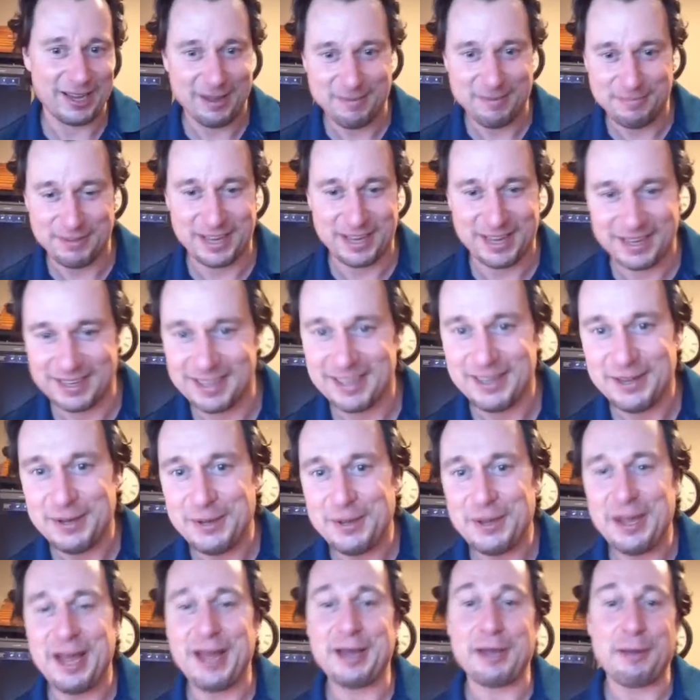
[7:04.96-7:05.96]
paid.
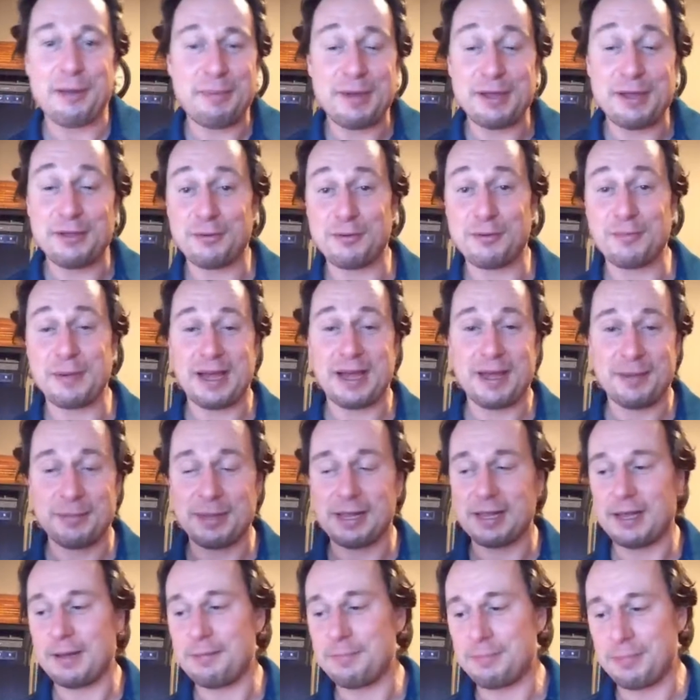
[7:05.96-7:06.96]
I get paid through my
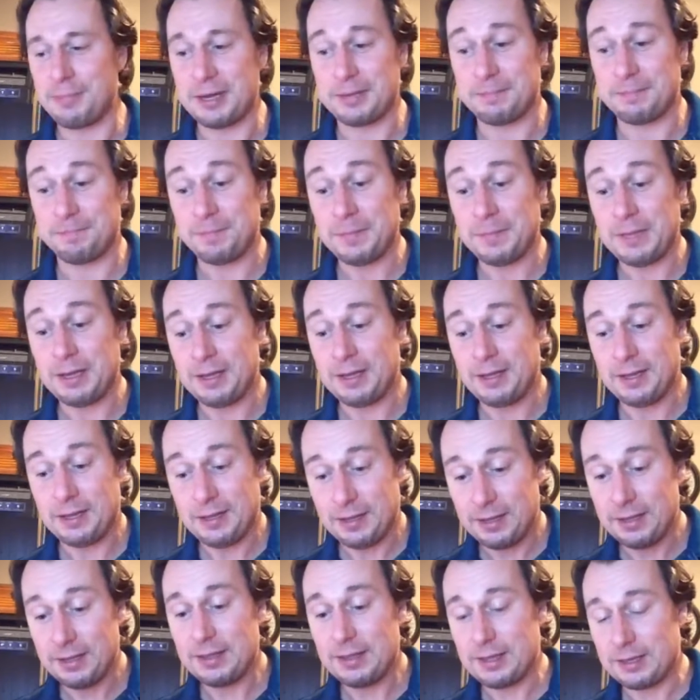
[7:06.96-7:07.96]
MLM. But
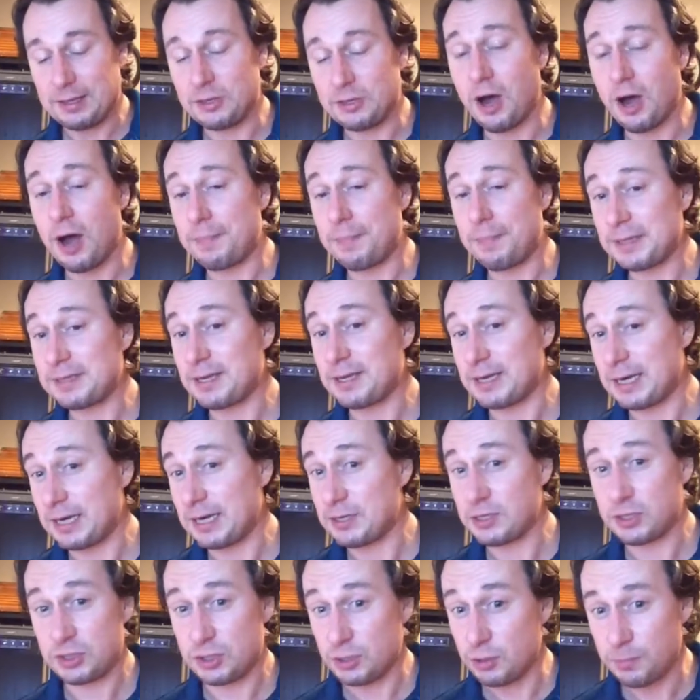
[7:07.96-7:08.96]
the topic today is
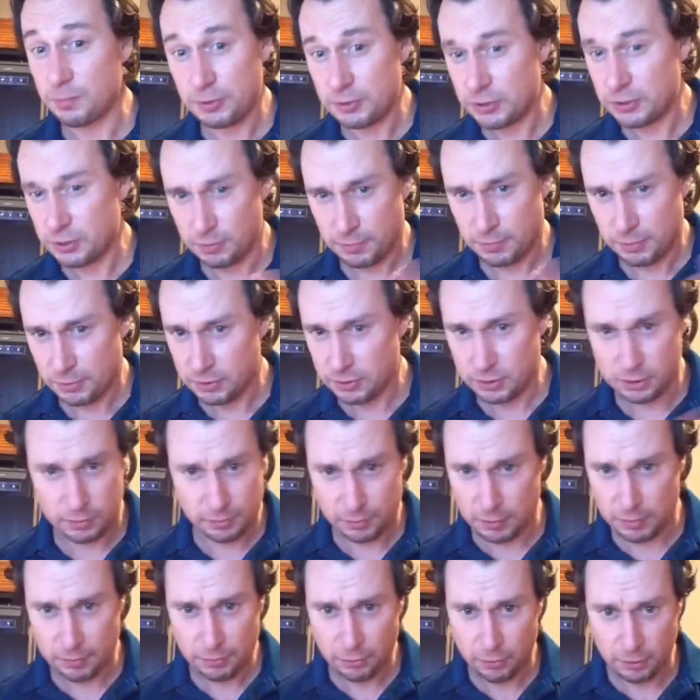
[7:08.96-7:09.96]
super, super, super
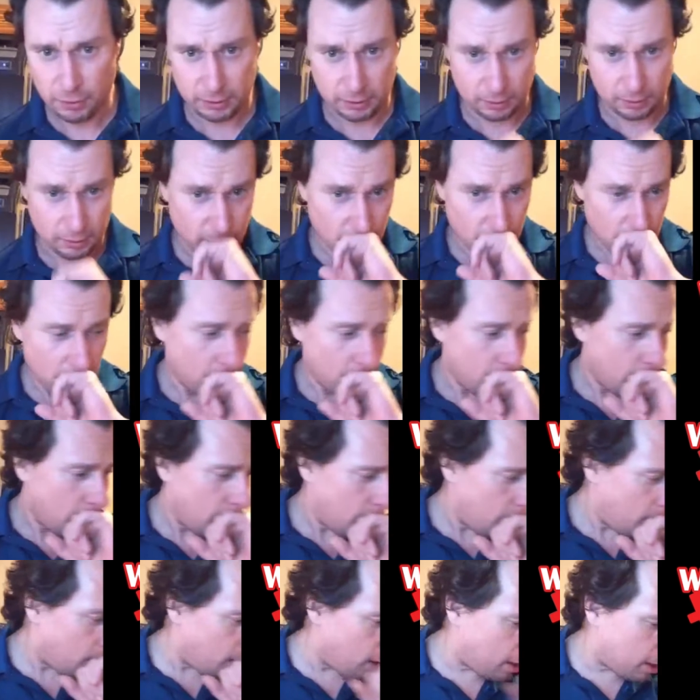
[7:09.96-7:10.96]
important.
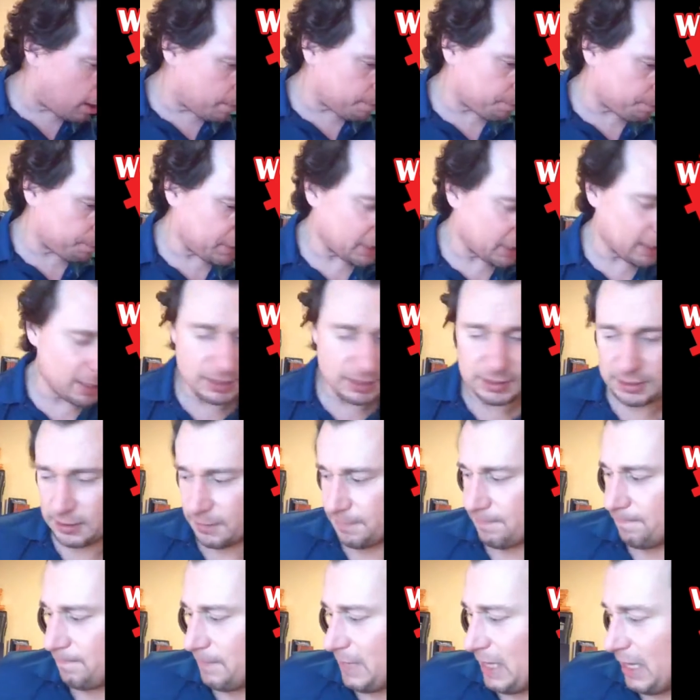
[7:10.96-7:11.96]
Because
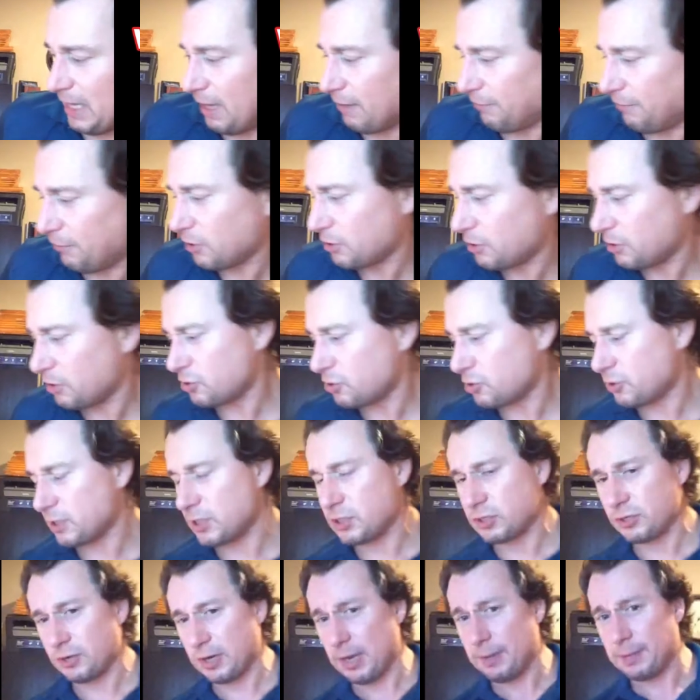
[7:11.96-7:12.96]
if you do treat
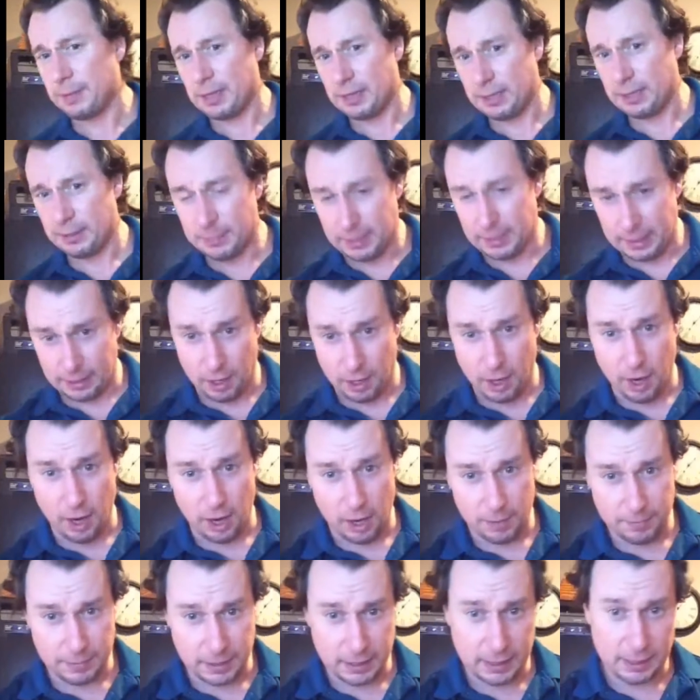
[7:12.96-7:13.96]
your MLM like a
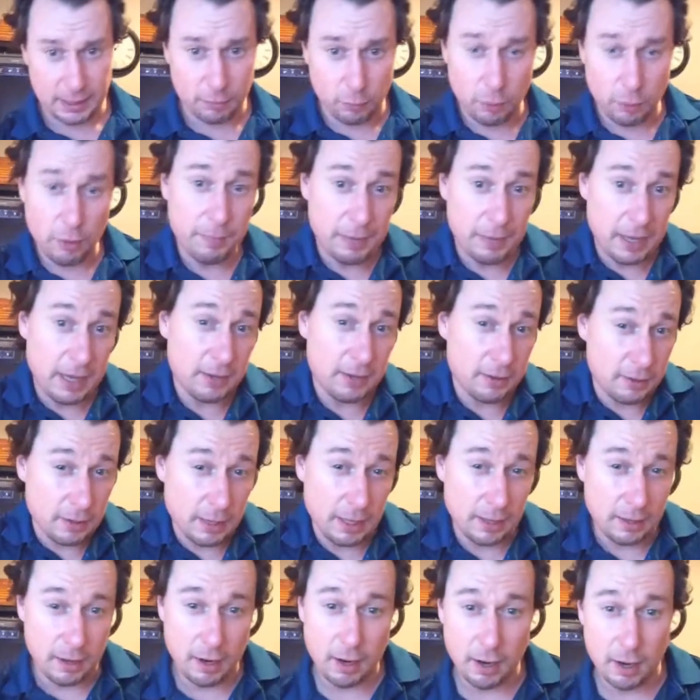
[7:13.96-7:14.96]
hobby, it will pay you like
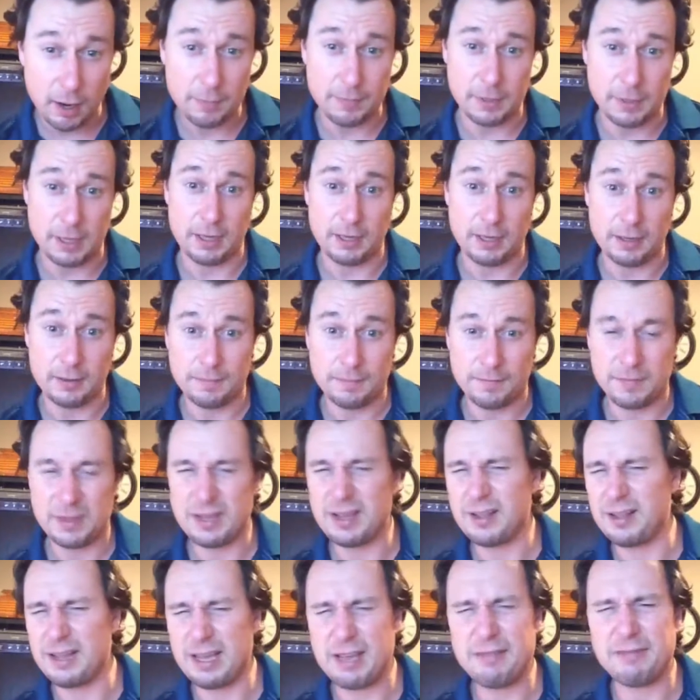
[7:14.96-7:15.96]
a hobby.
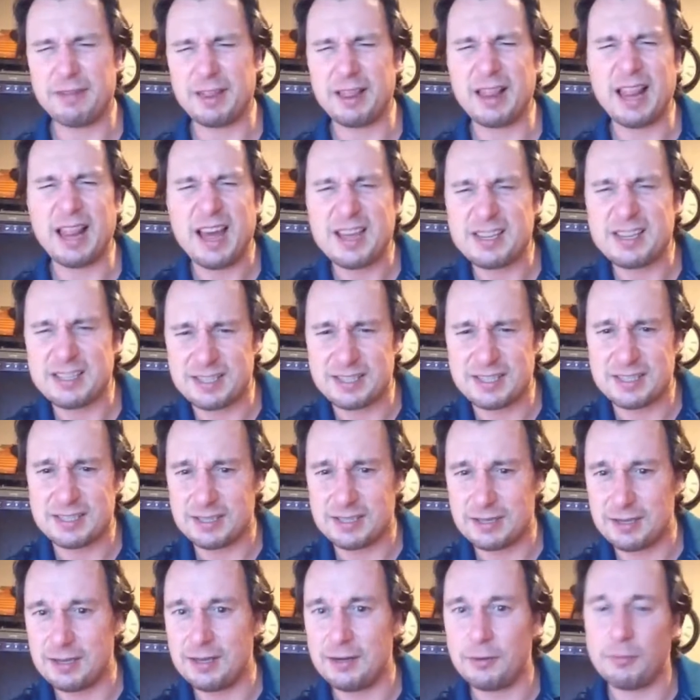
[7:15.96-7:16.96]
Even less.
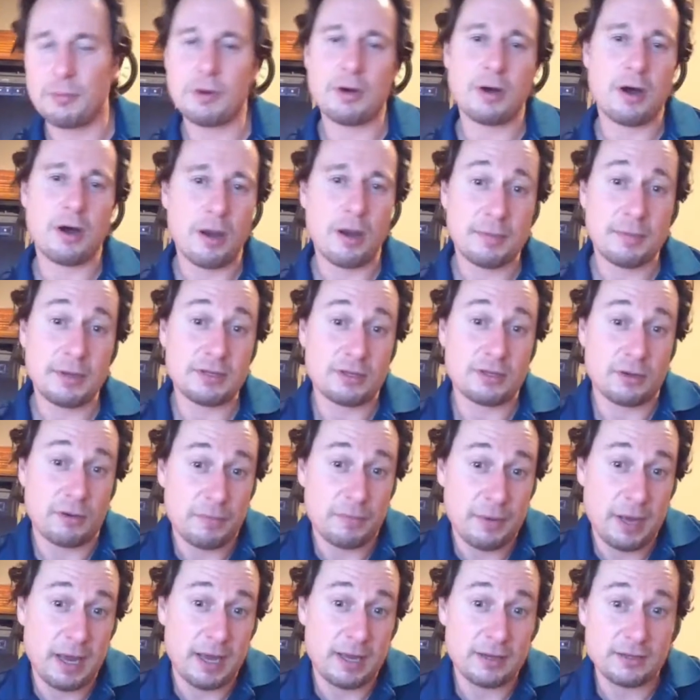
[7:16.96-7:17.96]
Well, hobbies don't
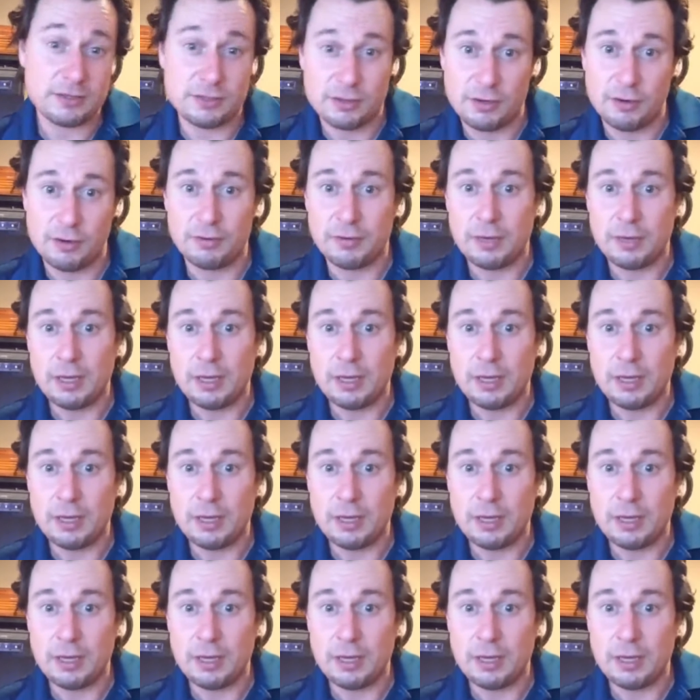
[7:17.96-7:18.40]
pay, so.